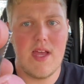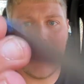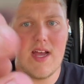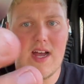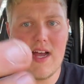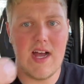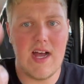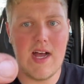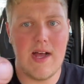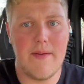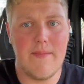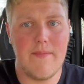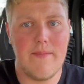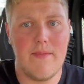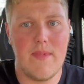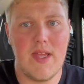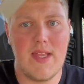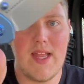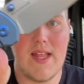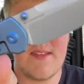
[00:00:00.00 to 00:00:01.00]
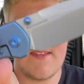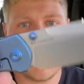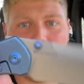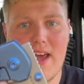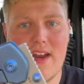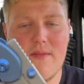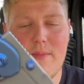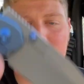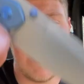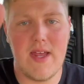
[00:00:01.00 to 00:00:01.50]
Um, and that's
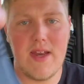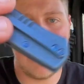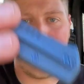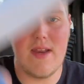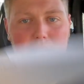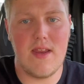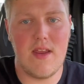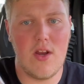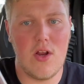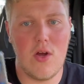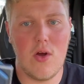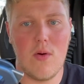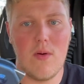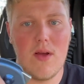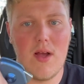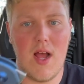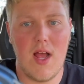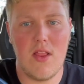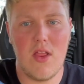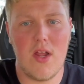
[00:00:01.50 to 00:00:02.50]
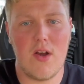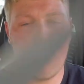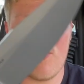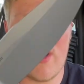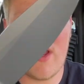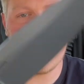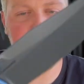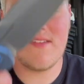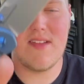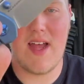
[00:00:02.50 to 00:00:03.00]
kind of been, you know, a lot of
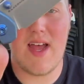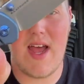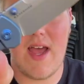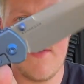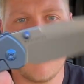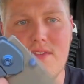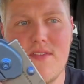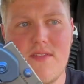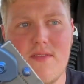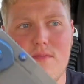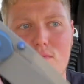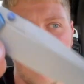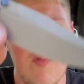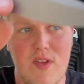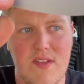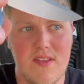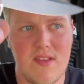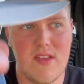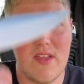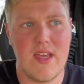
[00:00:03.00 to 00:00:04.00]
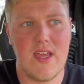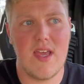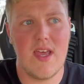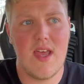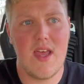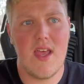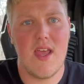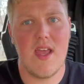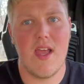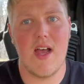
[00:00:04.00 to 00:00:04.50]
Ray's knives recently
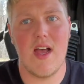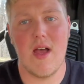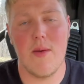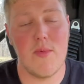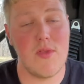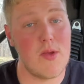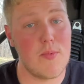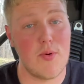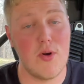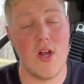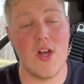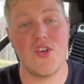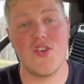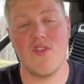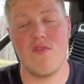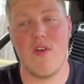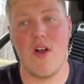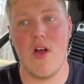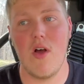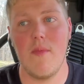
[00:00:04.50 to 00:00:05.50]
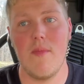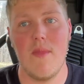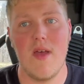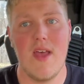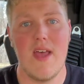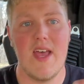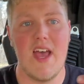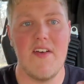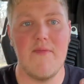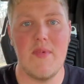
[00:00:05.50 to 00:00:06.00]
um, in the production realm
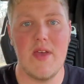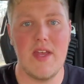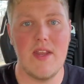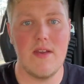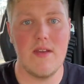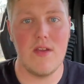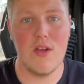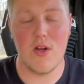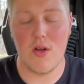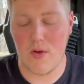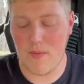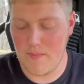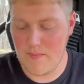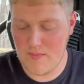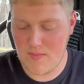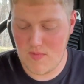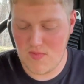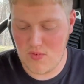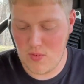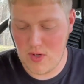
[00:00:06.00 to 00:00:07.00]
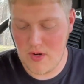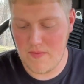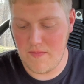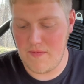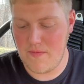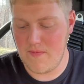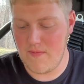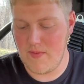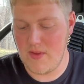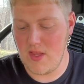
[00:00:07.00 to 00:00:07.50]
have been, you know, sort of
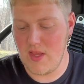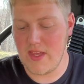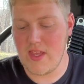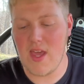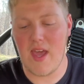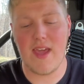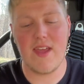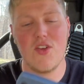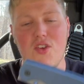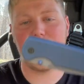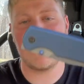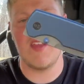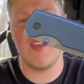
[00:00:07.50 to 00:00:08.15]
like, yeah, I can just